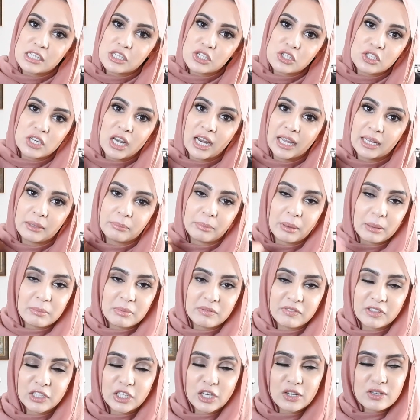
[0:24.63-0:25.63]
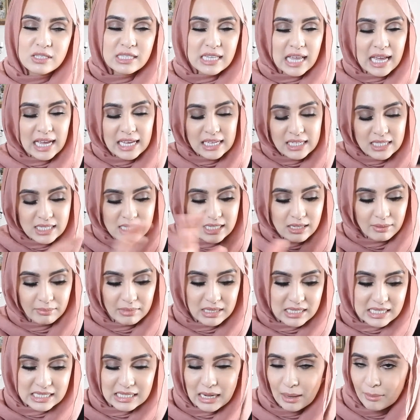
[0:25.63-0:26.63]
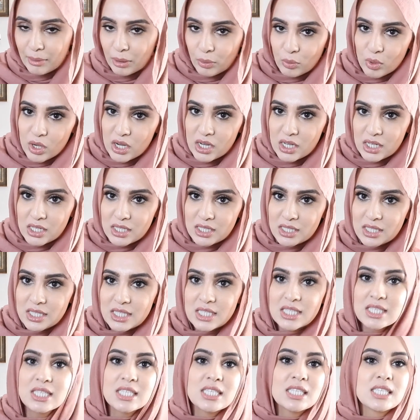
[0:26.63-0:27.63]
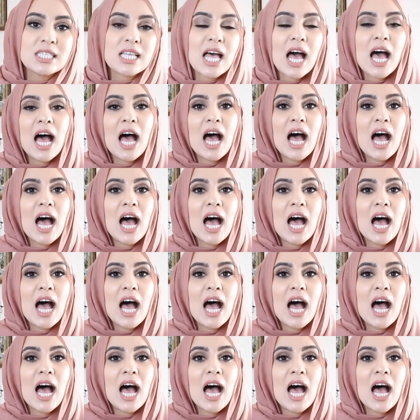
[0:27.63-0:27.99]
I do like baby videos and some Islamic ones.